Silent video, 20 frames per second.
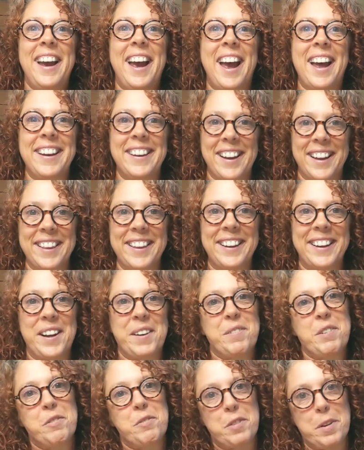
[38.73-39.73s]
and nothing
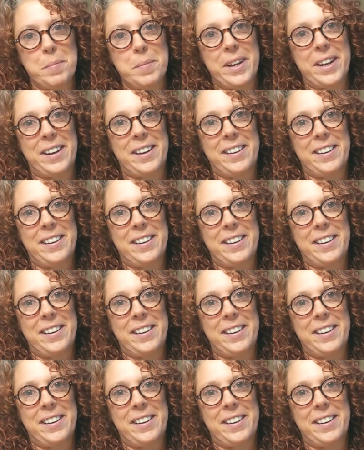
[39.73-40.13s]
ever fit me.